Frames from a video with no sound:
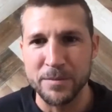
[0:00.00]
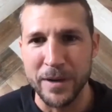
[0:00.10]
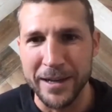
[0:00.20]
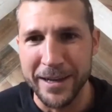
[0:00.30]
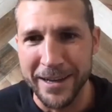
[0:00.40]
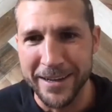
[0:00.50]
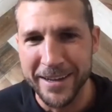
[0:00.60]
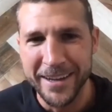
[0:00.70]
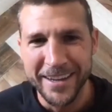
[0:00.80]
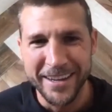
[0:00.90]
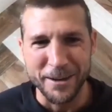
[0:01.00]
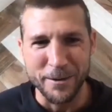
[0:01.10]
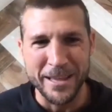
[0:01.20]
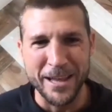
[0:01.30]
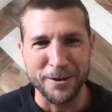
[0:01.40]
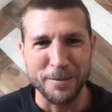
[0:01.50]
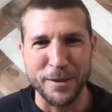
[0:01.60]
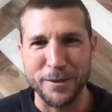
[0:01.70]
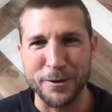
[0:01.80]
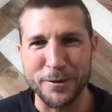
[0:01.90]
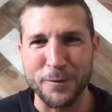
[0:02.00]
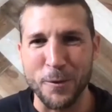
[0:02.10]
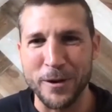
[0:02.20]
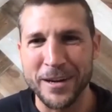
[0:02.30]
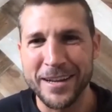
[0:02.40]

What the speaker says: But we held him to 34.